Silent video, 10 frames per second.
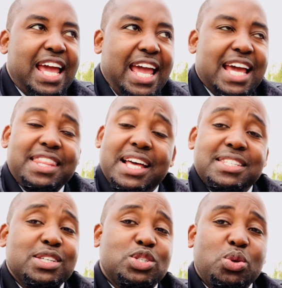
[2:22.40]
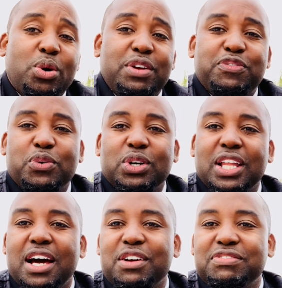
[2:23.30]
And that's a story for a
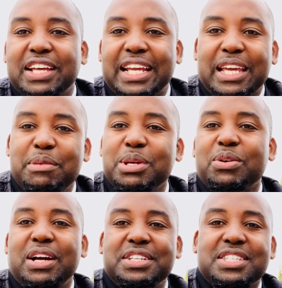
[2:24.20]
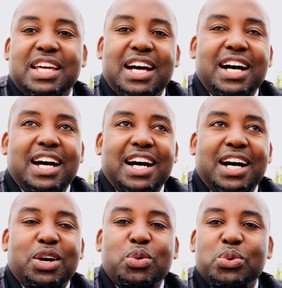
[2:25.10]
lot of like immigrants
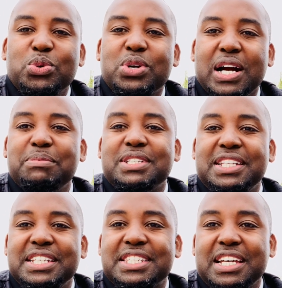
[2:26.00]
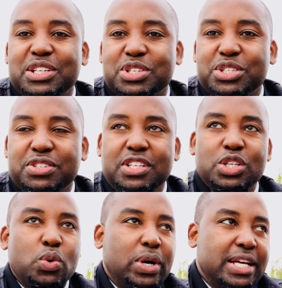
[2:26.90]
who come to this country, to the
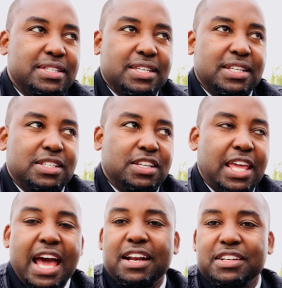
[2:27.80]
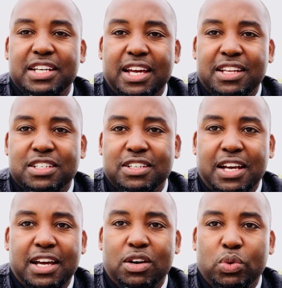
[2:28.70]
U.S. and to Canada and to
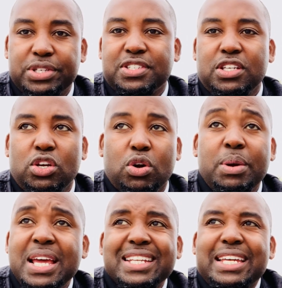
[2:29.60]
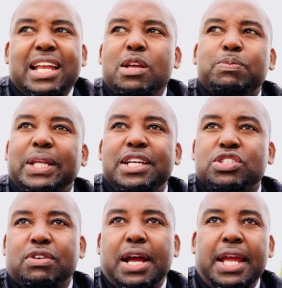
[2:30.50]
kind of Western Europe, to any
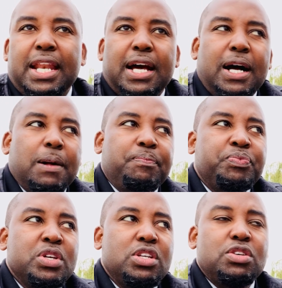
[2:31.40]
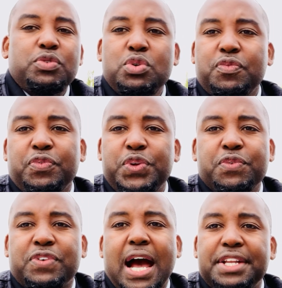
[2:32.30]
place, right?
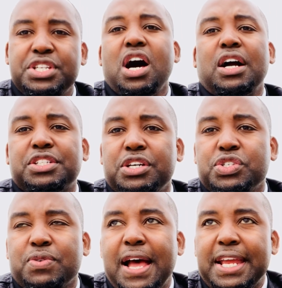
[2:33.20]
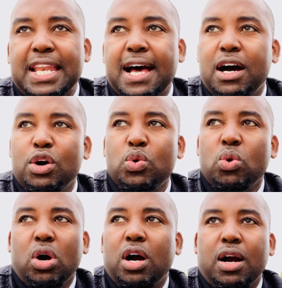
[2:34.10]
You've got doctors right now
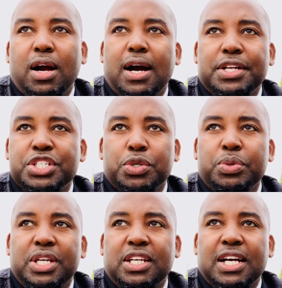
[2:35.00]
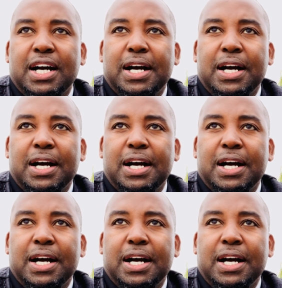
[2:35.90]
who are doing